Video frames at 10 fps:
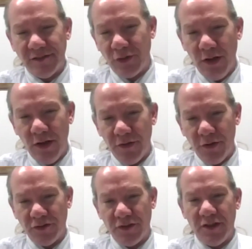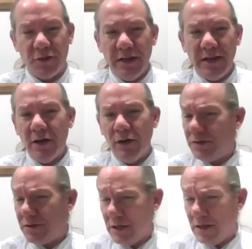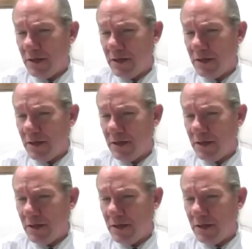And so those are the three codes.